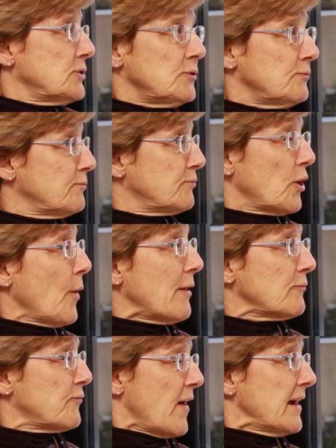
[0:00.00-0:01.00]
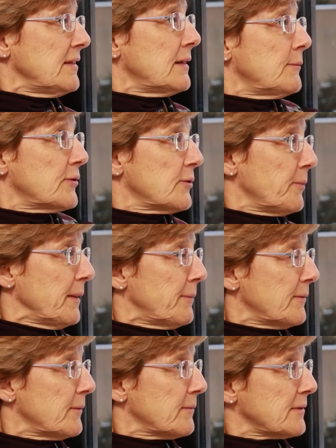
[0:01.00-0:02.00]
do you go out and find them, or do
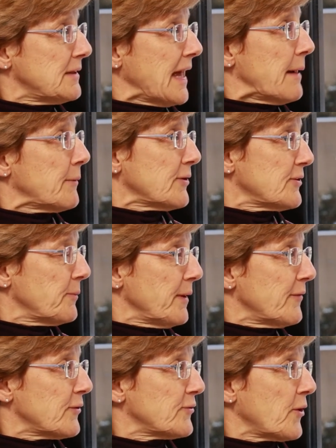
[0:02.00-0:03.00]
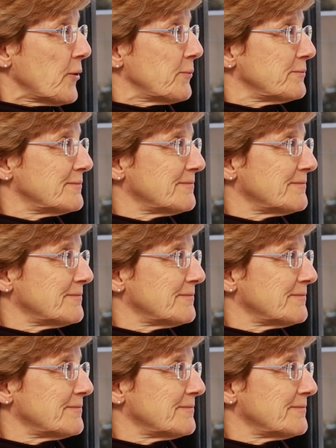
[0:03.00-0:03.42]
people clamor to be on the show?